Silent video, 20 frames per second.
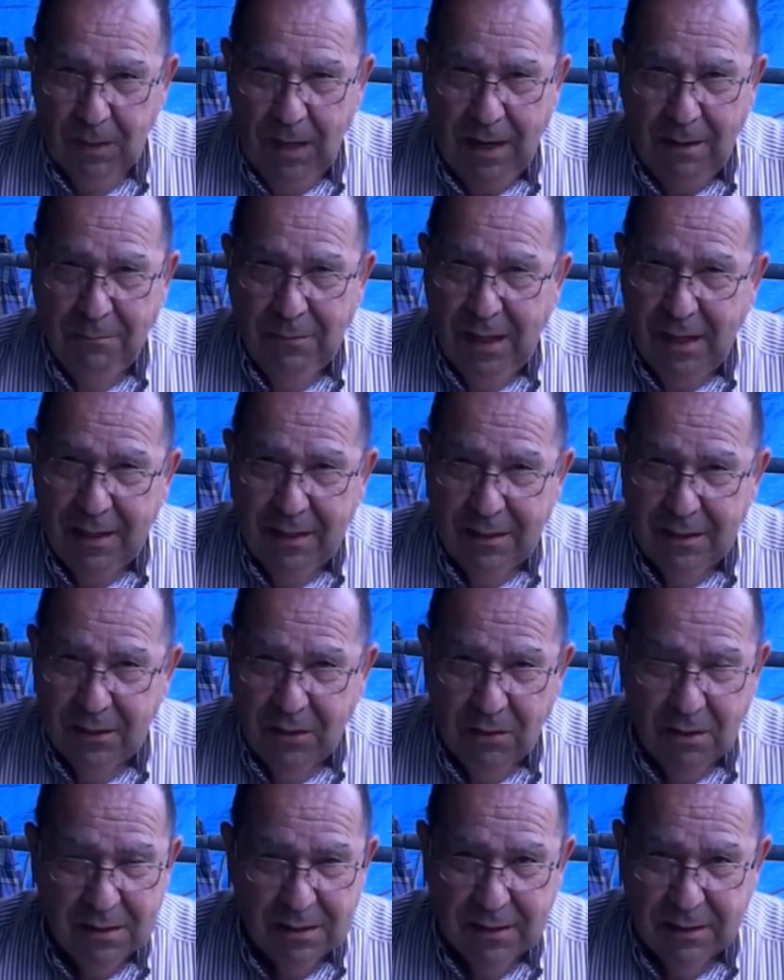I'm not
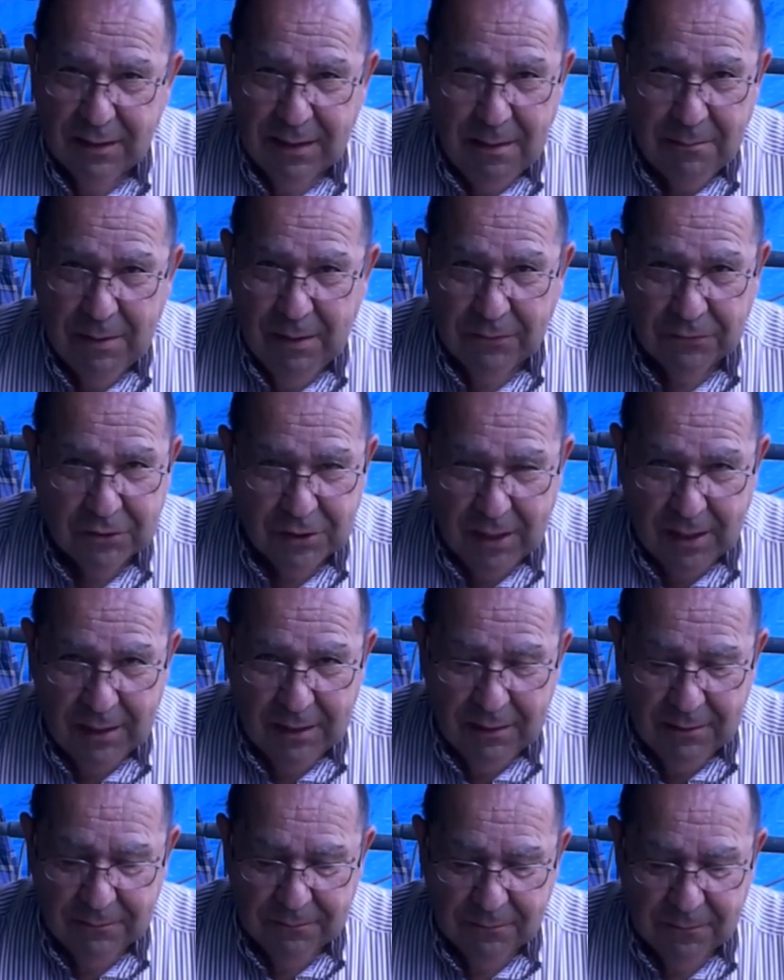endorsing
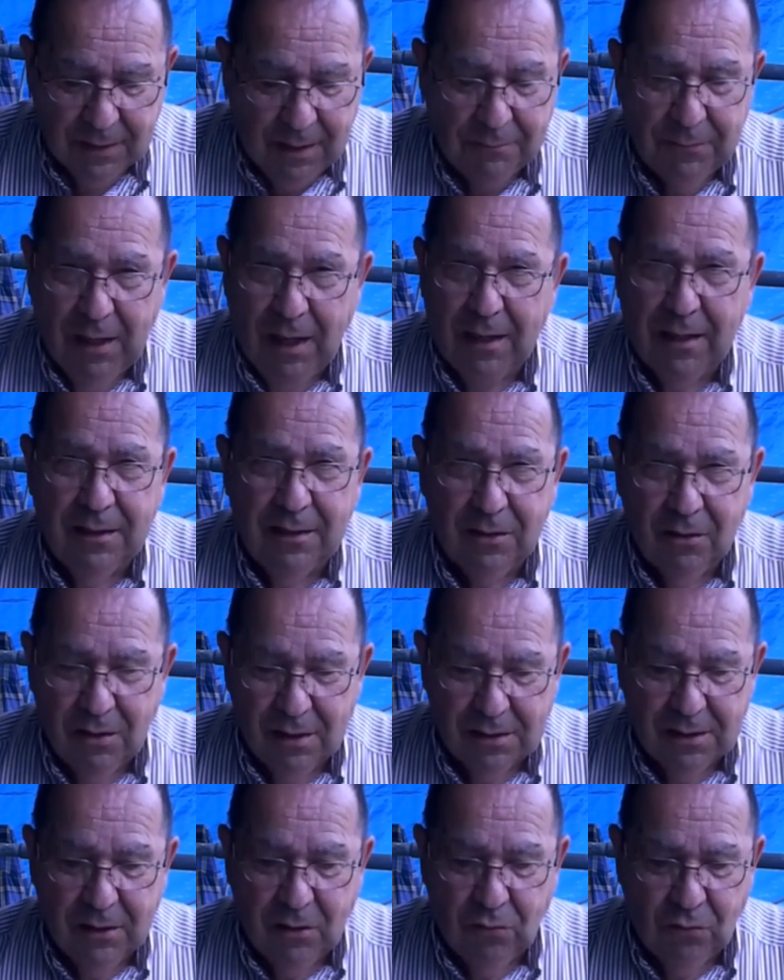MFJ. I'm not
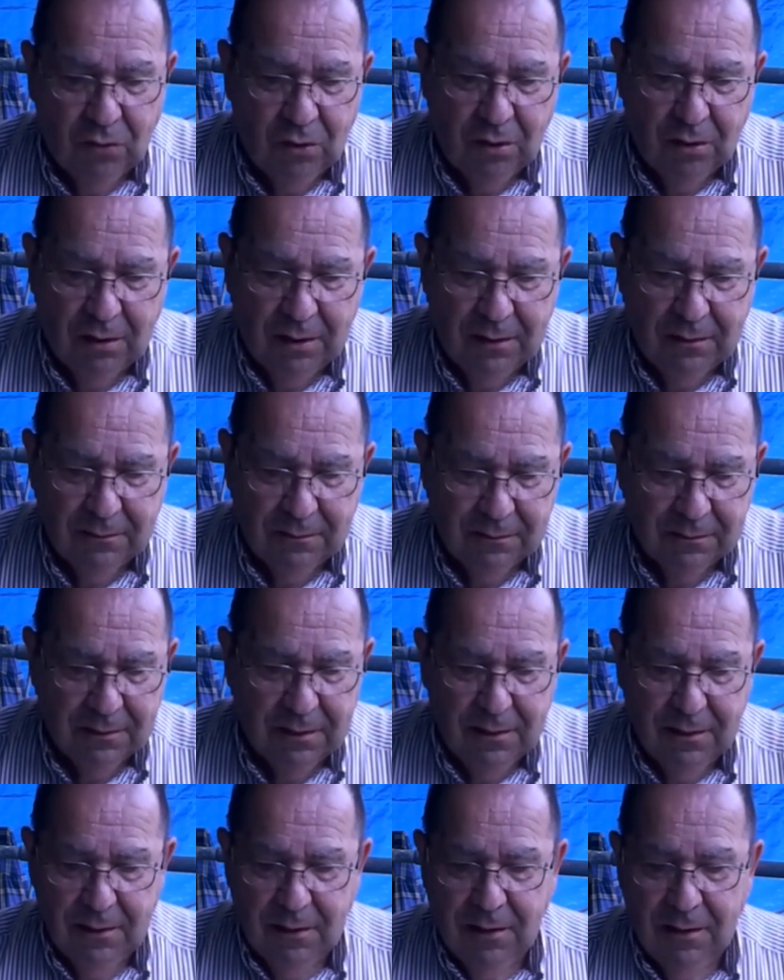endorsing Rohn.
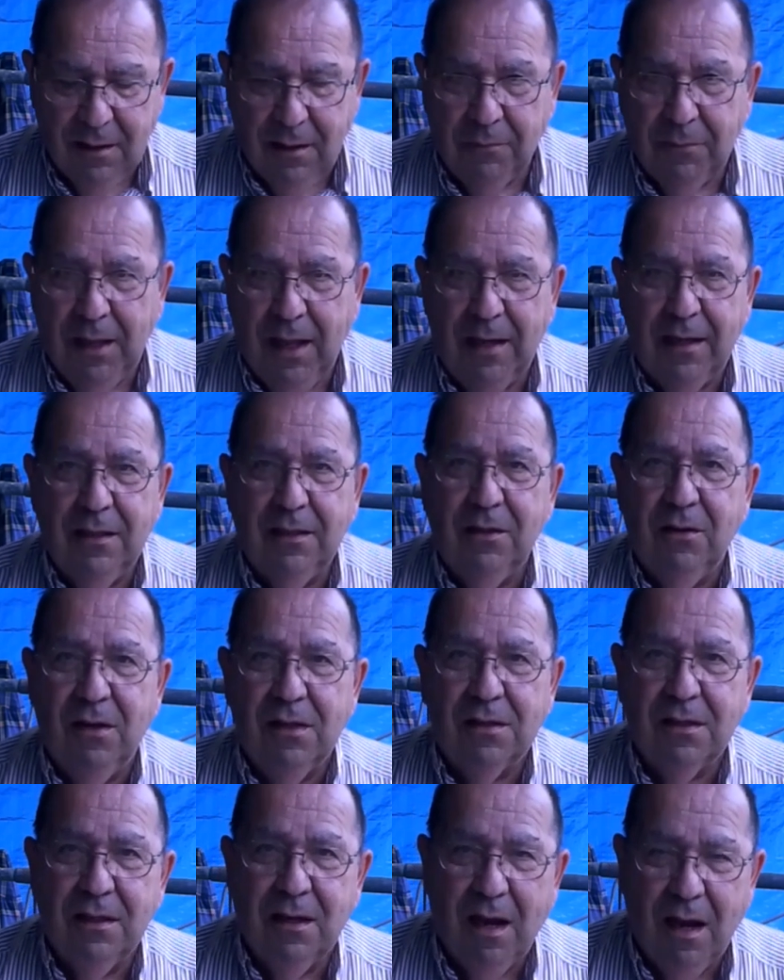I'm not
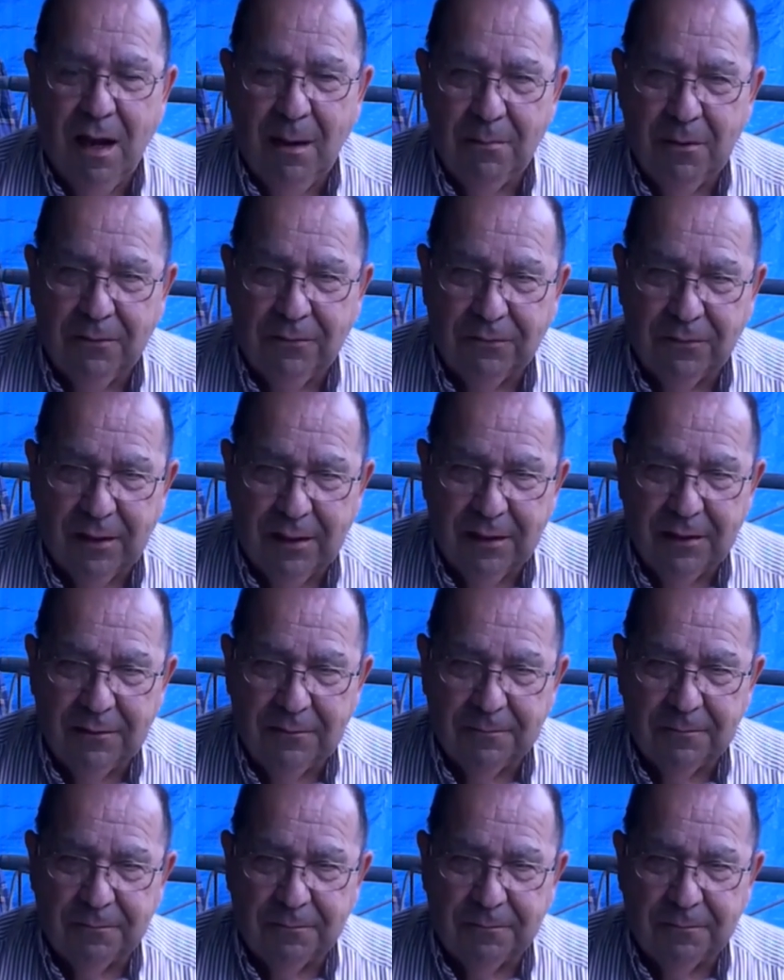endorsing Harbor Freight.